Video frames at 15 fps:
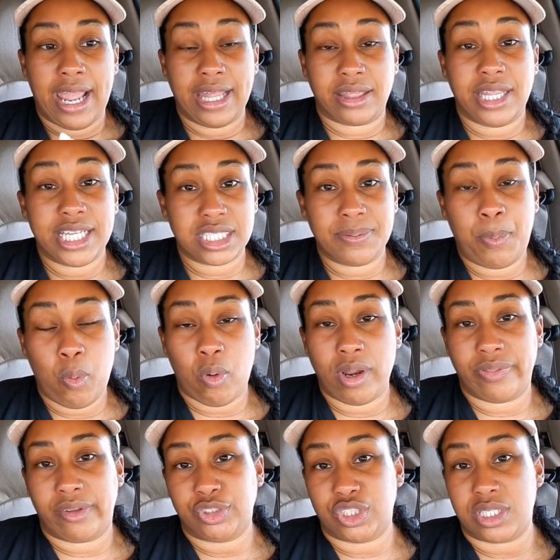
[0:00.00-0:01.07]
at this
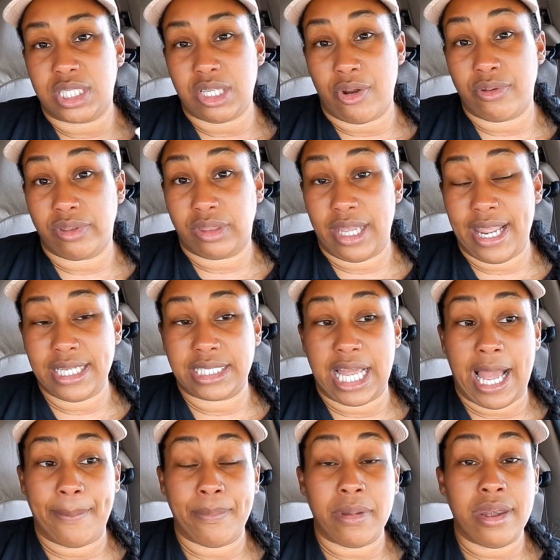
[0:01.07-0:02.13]
point there's just certain things
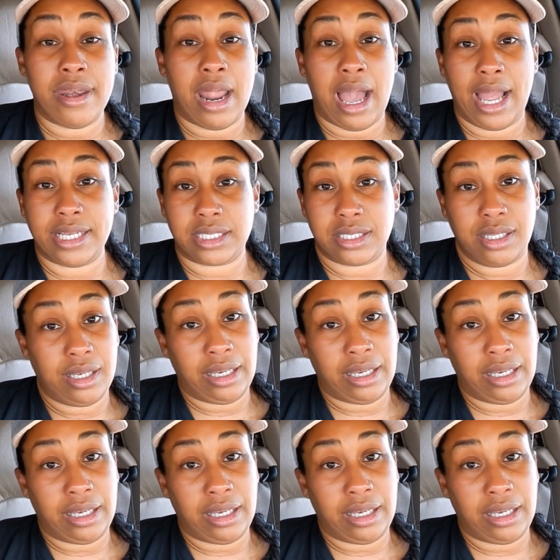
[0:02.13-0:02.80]
i'm not